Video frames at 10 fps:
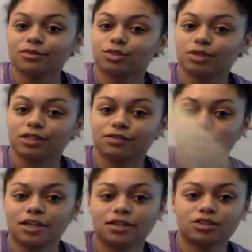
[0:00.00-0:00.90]

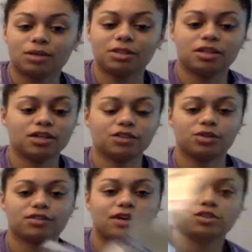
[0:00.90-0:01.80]
25, I mean, not even
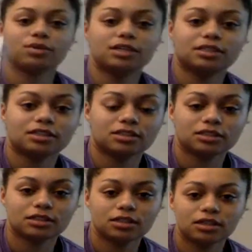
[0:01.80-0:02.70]
25, 20
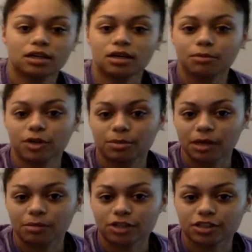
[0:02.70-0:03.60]
cents per
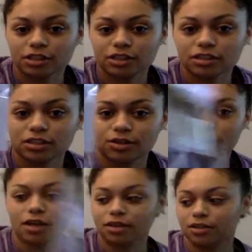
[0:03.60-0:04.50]
paintbrush of these. So I
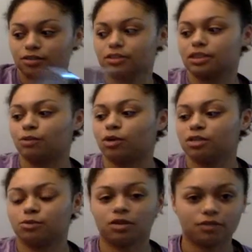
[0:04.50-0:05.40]
got those because I
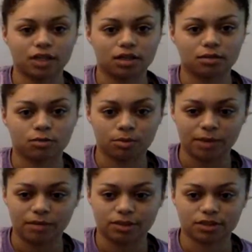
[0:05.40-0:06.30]
wanted more for like more
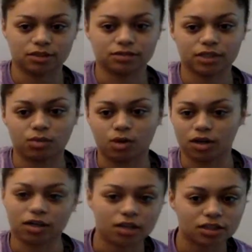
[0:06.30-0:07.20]
paintbrushes for like
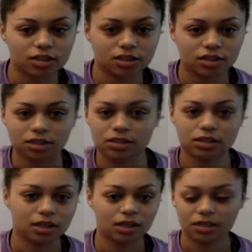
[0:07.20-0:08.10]
watercolors and
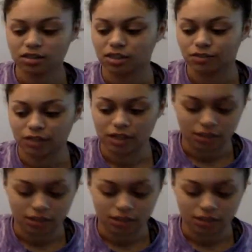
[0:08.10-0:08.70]
stuff of that